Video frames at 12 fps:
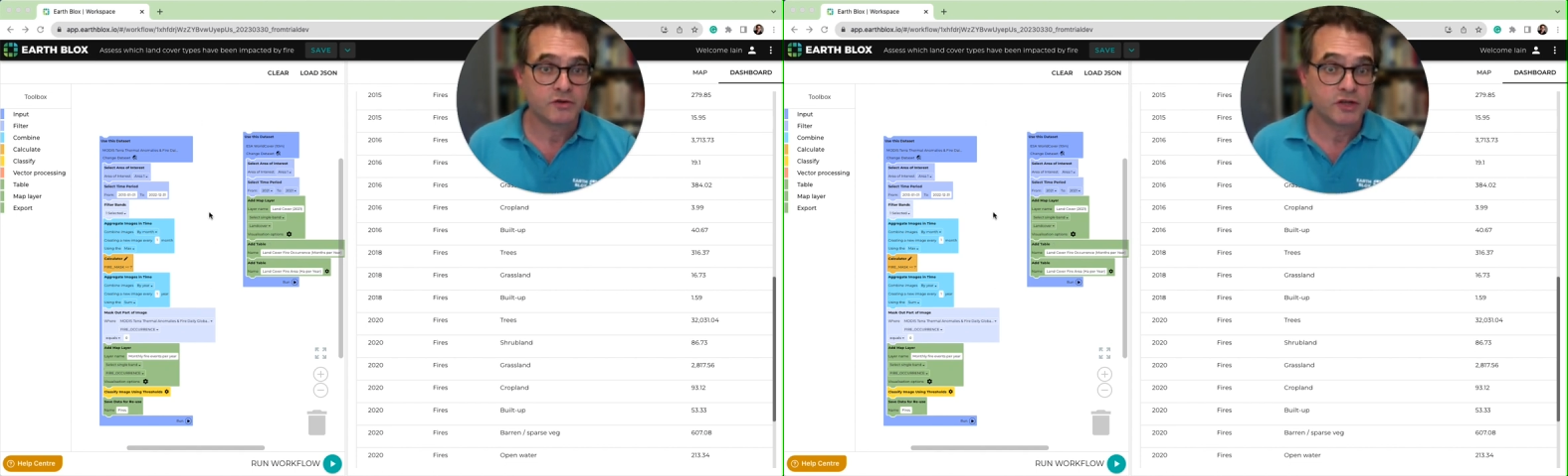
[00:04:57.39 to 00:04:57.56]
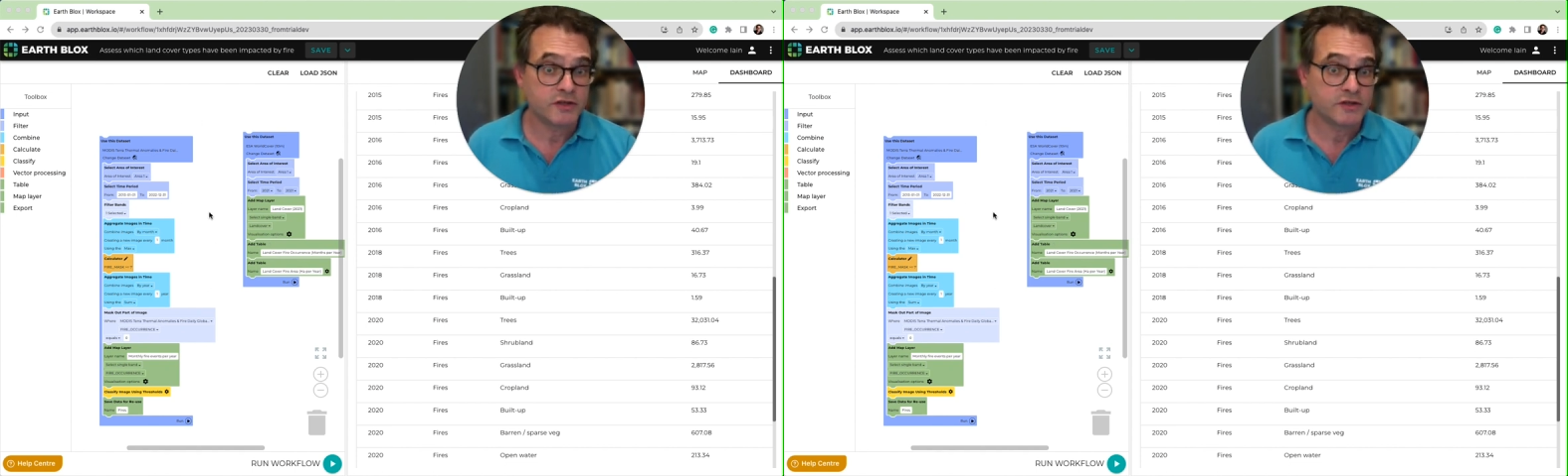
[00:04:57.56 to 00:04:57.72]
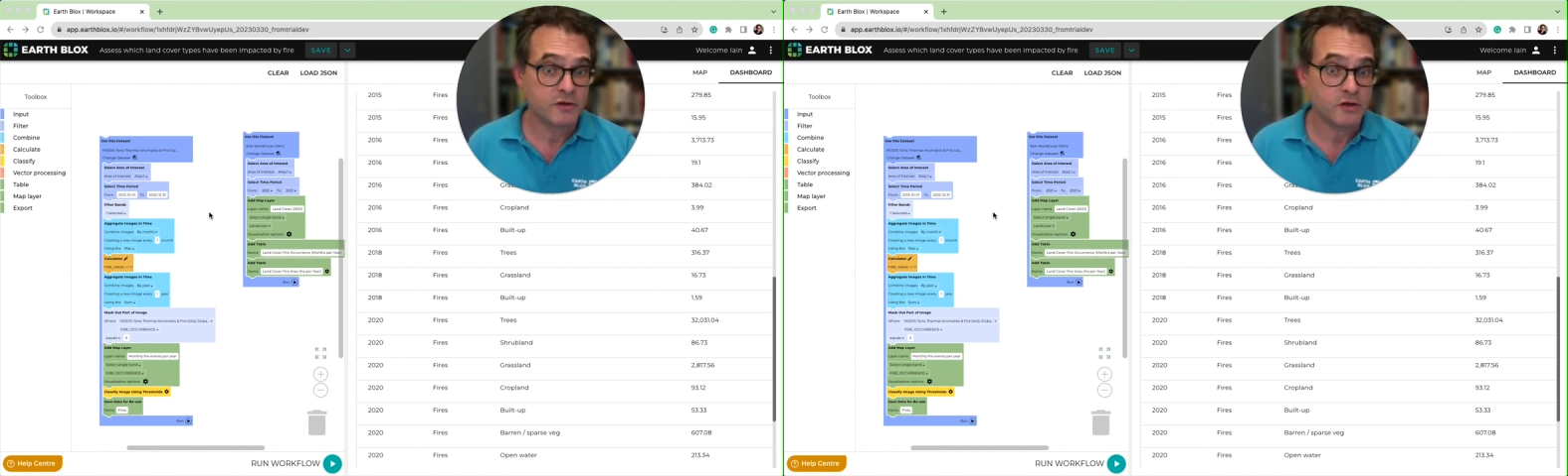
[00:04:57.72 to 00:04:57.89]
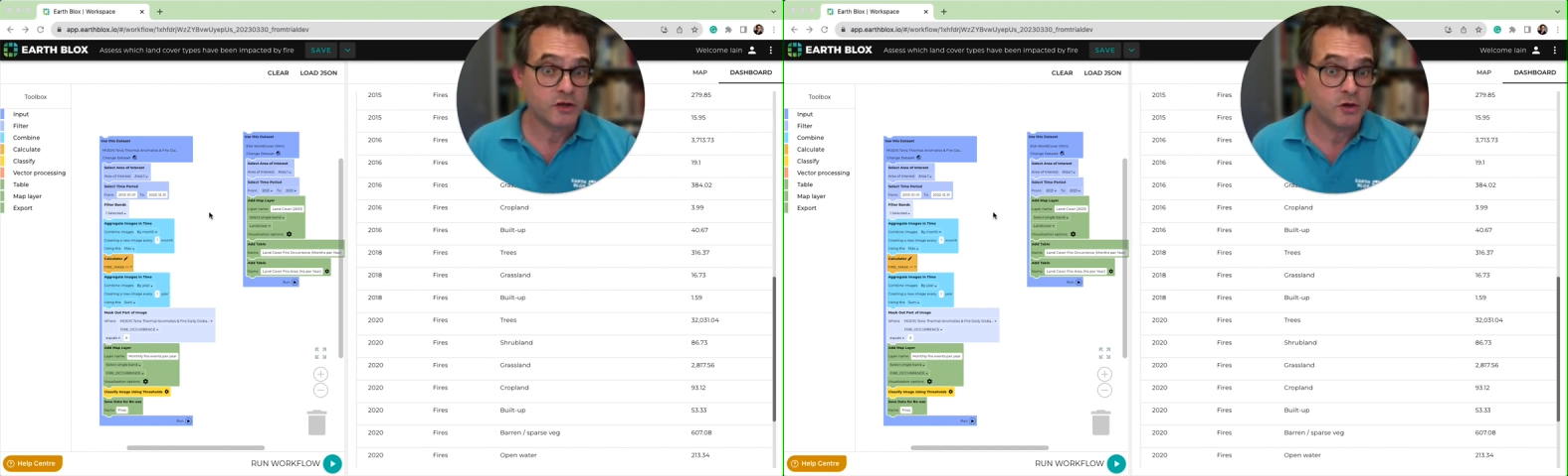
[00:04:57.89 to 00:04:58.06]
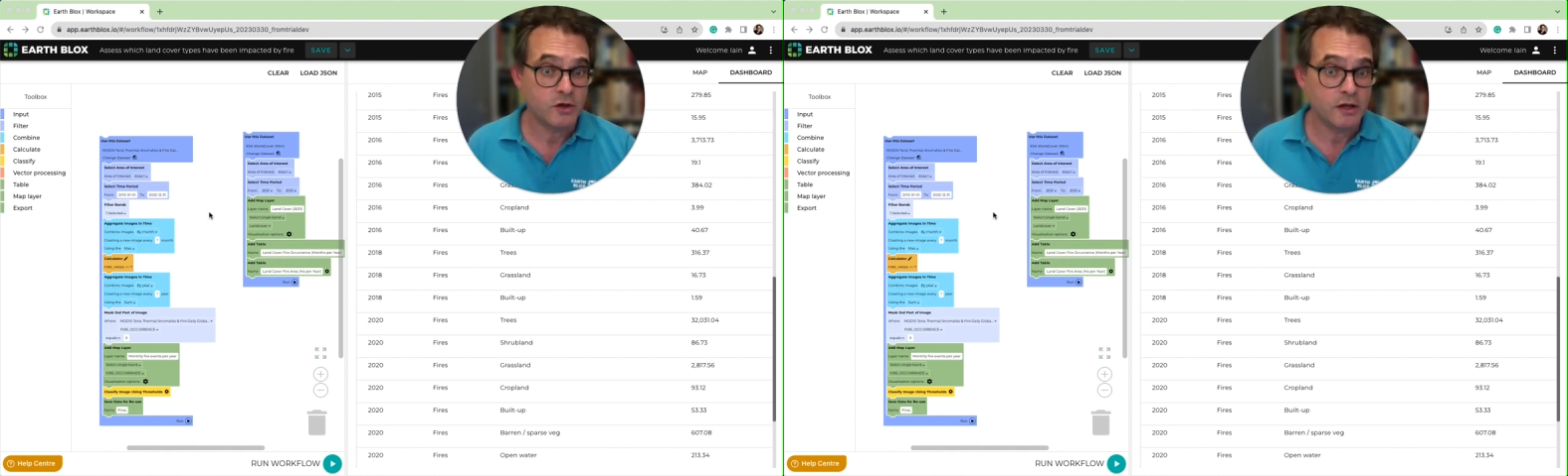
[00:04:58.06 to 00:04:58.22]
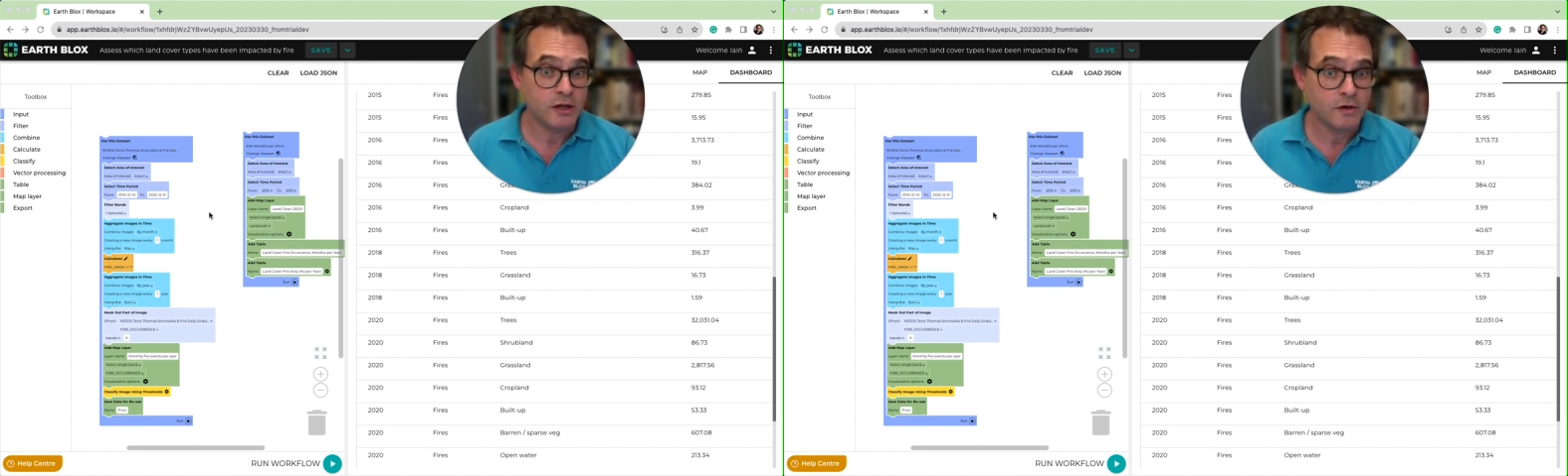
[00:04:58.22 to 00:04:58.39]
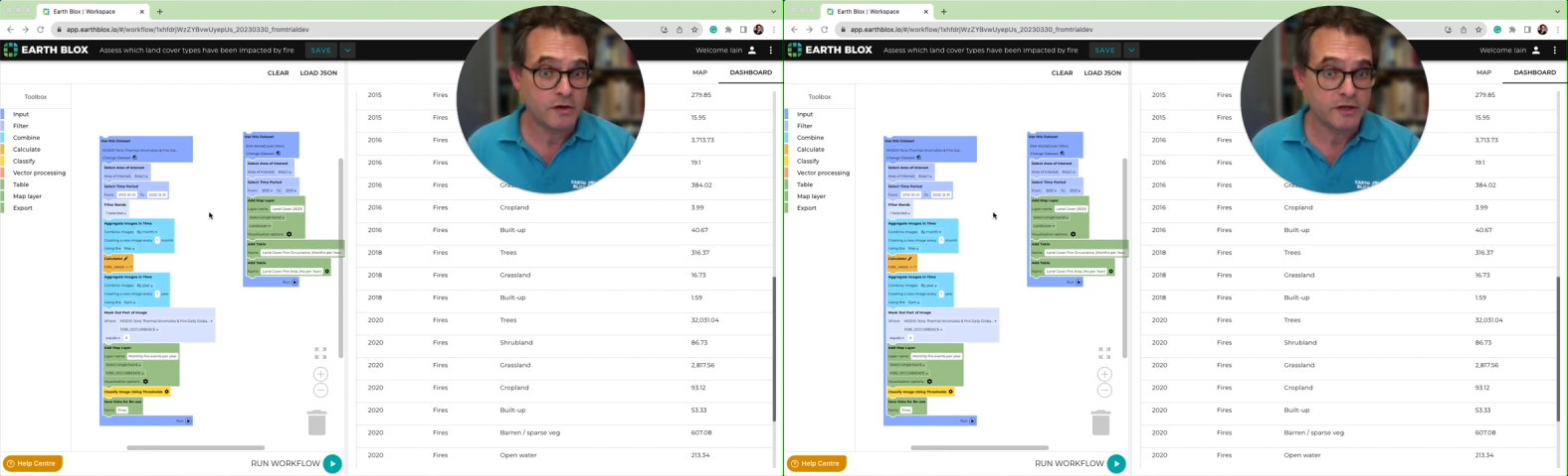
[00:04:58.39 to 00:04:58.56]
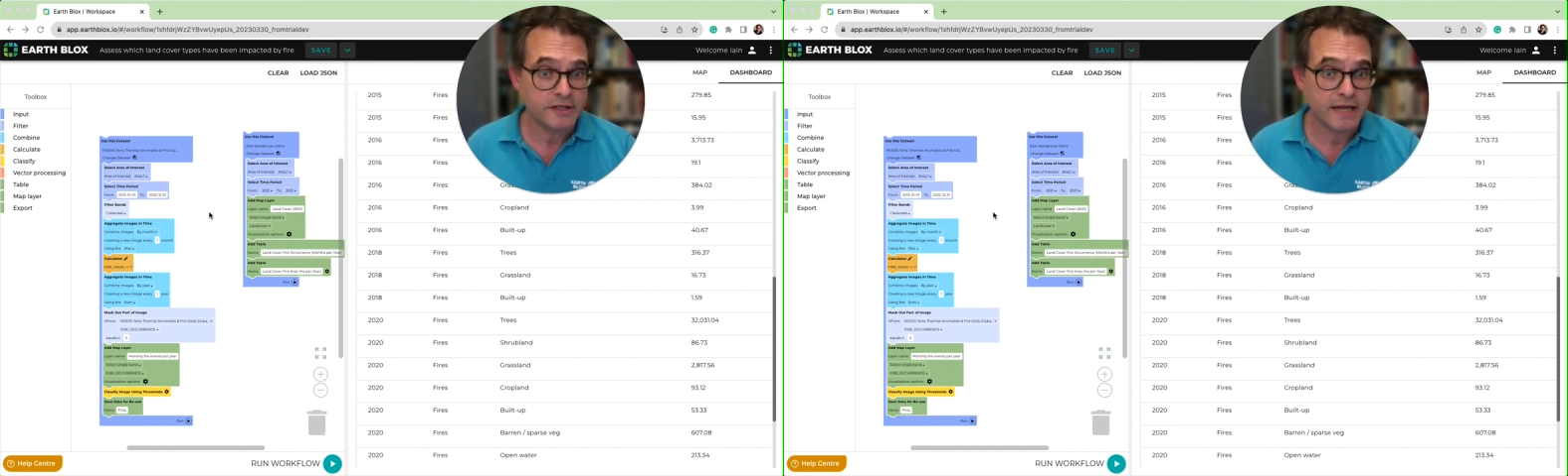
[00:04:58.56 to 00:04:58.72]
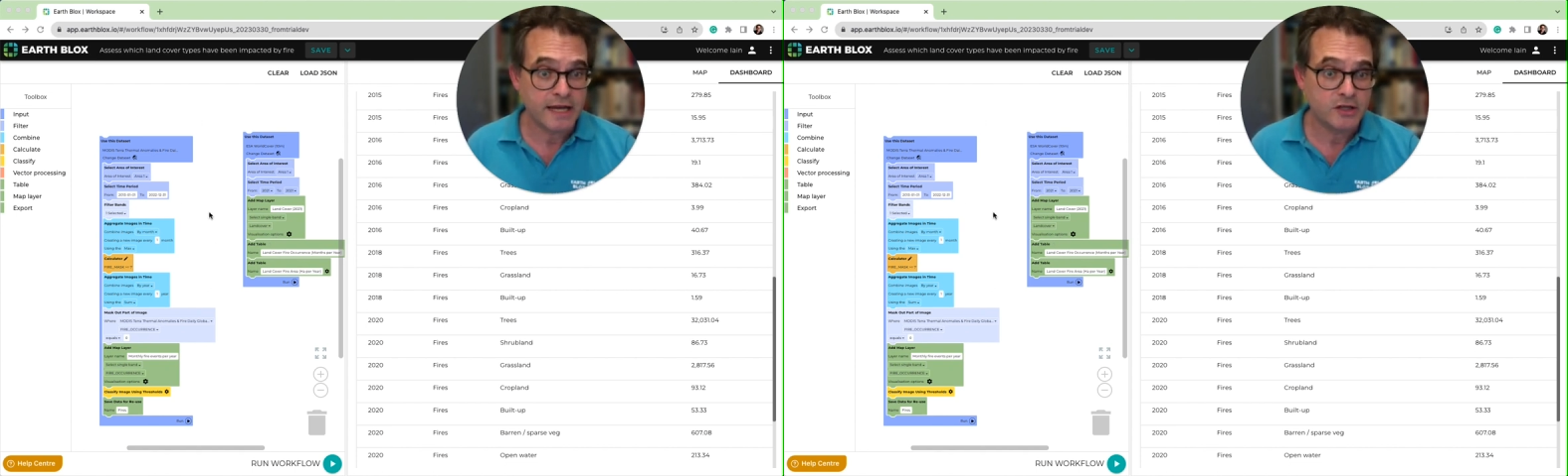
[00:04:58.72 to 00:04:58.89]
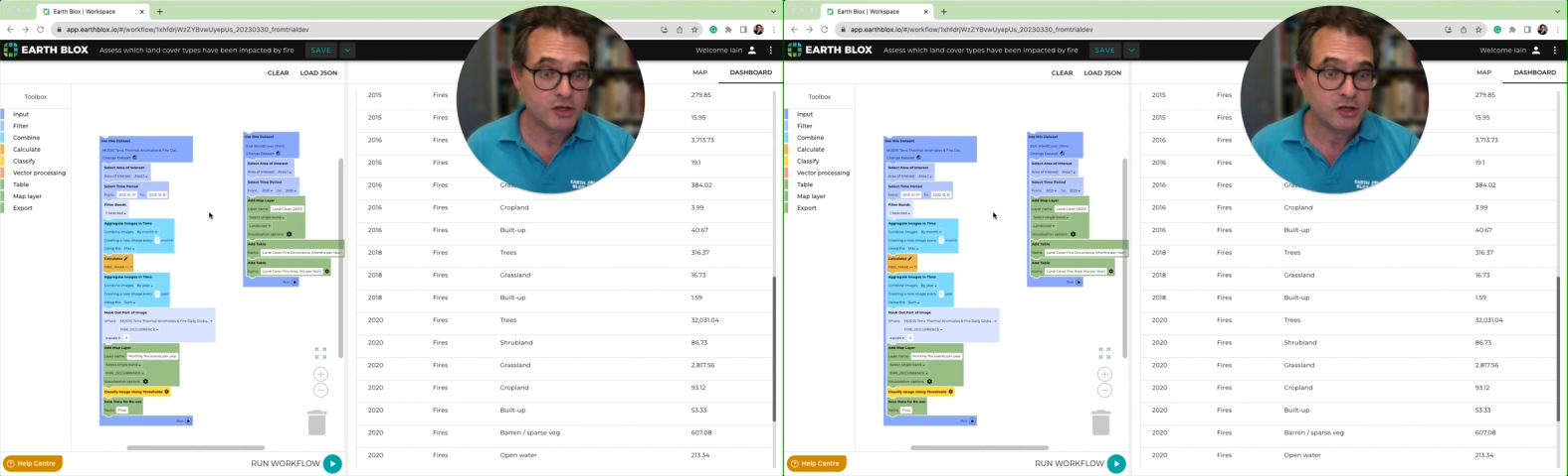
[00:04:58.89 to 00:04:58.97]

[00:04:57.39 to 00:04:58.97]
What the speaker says: just so that you understand,